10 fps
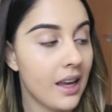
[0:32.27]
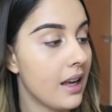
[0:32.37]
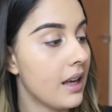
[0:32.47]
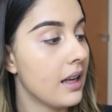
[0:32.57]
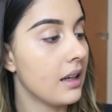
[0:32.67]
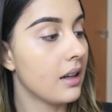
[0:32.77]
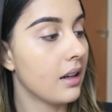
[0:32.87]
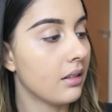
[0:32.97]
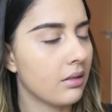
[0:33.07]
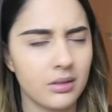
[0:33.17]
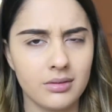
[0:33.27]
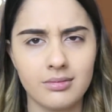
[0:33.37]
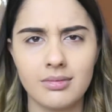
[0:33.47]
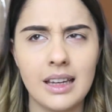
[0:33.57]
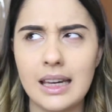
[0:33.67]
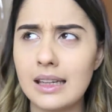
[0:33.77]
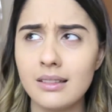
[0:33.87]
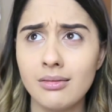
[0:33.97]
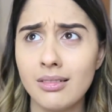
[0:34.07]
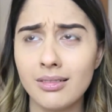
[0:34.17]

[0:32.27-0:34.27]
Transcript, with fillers: in, in,